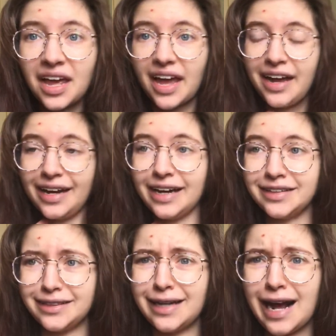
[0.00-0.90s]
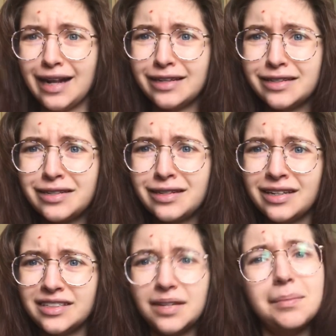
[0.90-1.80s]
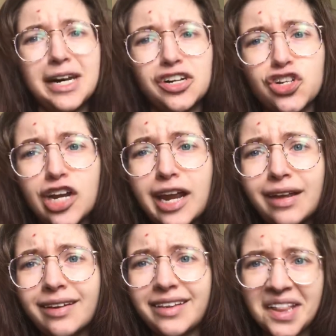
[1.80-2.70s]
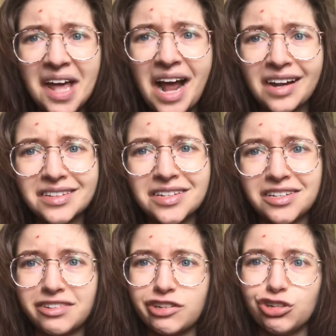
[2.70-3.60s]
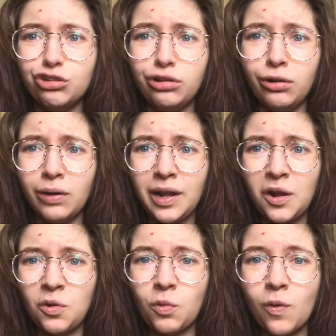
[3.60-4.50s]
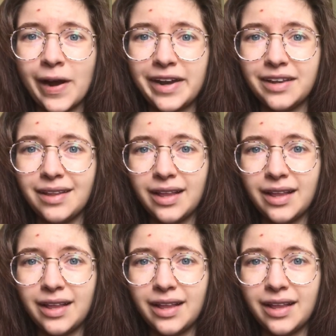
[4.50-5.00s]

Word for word: and not diminishing that to what